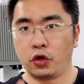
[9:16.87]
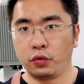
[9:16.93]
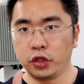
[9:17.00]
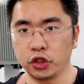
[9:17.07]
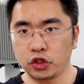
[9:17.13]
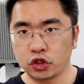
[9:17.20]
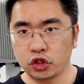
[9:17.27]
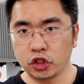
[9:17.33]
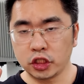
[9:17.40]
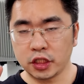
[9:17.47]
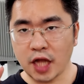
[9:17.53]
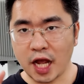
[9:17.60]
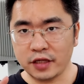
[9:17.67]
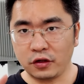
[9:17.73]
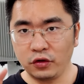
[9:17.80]
we should
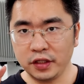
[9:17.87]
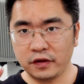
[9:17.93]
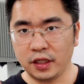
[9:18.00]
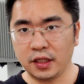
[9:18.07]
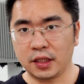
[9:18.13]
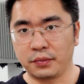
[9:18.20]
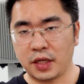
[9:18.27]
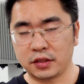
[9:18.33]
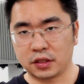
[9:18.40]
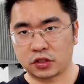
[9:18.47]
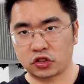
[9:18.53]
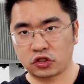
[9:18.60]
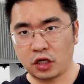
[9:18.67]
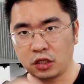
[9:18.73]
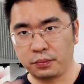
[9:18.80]
not only think about the
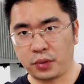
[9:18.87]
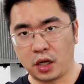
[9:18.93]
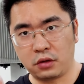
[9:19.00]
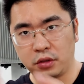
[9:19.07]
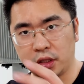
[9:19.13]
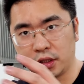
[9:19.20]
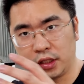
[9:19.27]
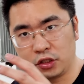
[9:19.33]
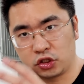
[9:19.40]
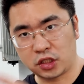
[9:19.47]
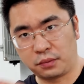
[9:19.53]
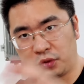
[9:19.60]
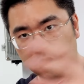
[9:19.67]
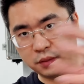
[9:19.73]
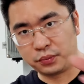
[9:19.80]
solar powered edge
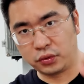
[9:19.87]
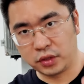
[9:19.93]
computing,